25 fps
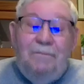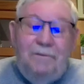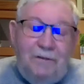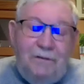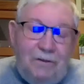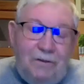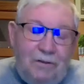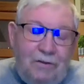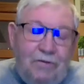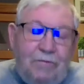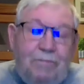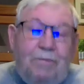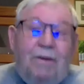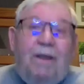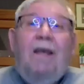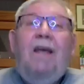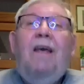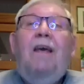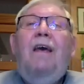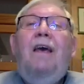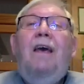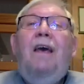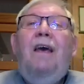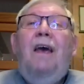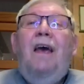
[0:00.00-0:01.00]
excuse me,
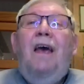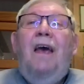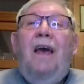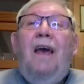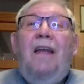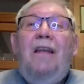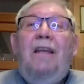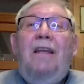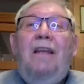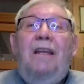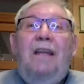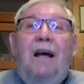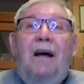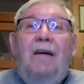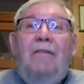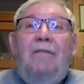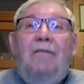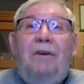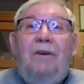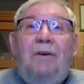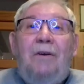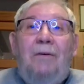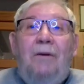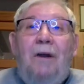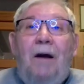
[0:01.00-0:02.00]
heading out
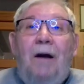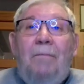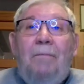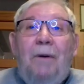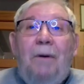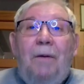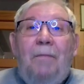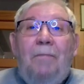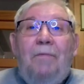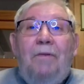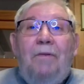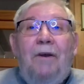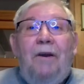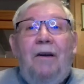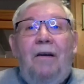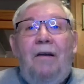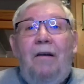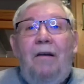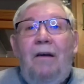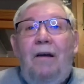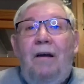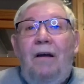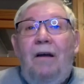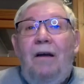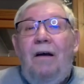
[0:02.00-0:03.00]
the crop up
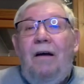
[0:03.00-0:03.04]
there